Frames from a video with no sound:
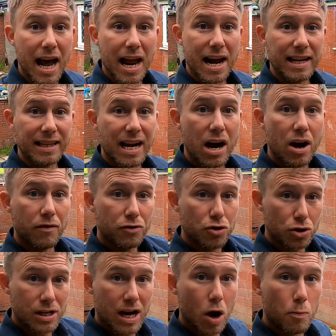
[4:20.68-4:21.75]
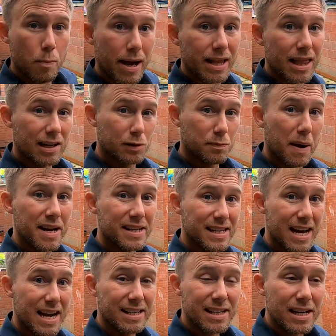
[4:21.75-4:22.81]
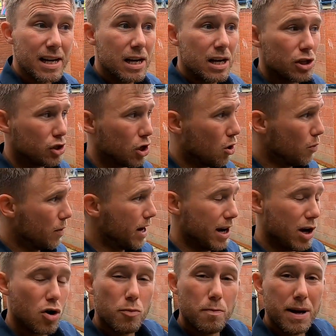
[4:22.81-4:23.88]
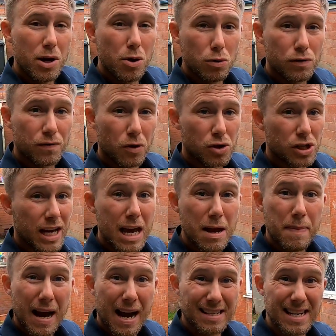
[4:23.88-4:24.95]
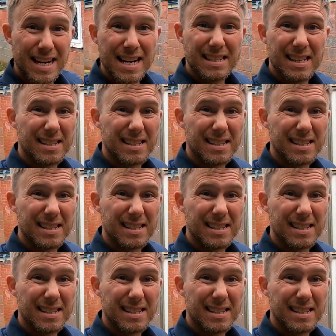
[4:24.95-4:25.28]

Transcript: get an idea of just how big that space is. So it could be useful to keep it as it is,